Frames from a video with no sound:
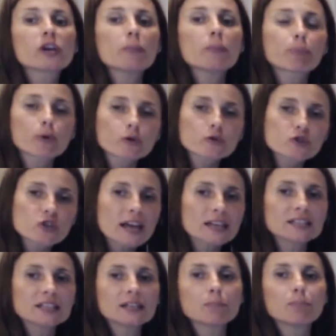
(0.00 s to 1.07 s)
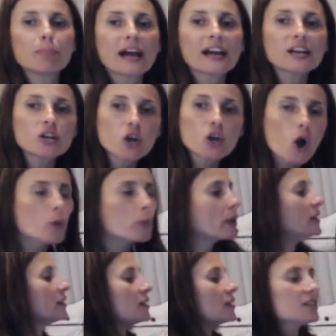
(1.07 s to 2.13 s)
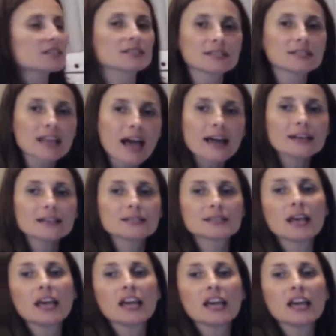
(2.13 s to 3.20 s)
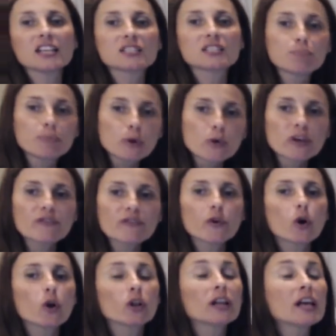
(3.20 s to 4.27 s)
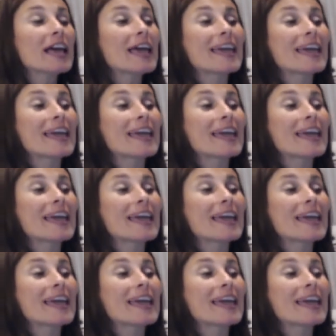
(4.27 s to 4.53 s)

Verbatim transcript: keep projecting by knowing that it's nice, it's beautiful,